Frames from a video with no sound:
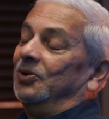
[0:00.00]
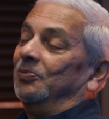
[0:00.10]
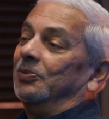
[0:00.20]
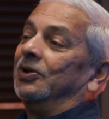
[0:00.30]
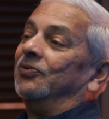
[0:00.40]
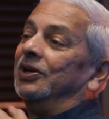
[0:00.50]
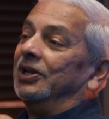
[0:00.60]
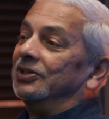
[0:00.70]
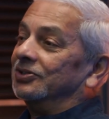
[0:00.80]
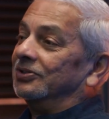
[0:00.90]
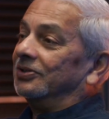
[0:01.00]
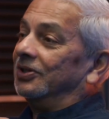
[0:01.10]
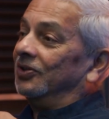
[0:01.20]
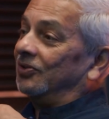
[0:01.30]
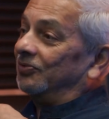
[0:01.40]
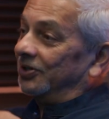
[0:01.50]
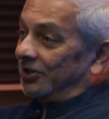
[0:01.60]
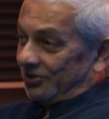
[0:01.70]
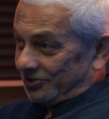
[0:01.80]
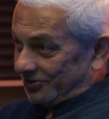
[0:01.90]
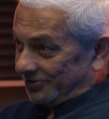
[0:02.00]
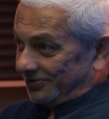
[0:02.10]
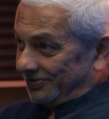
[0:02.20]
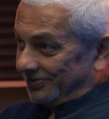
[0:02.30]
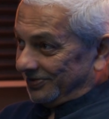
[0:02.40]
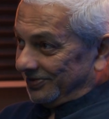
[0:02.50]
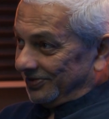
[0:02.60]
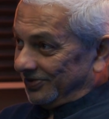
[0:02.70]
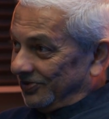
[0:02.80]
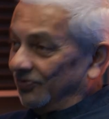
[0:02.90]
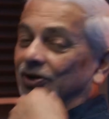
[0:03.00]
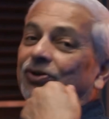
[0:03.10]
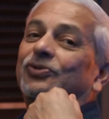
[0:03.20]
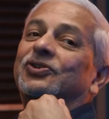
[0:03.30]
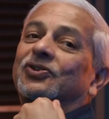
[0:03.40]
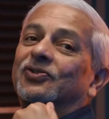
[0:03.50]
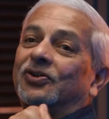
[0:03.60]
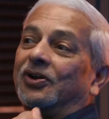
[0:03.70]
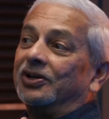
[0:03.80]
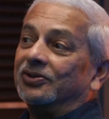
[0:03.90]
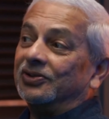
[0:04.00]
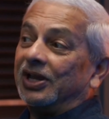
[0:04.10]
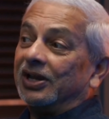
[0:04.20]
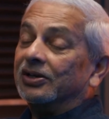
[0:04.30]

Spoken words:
But our nature is our nature. We'll do things according to that.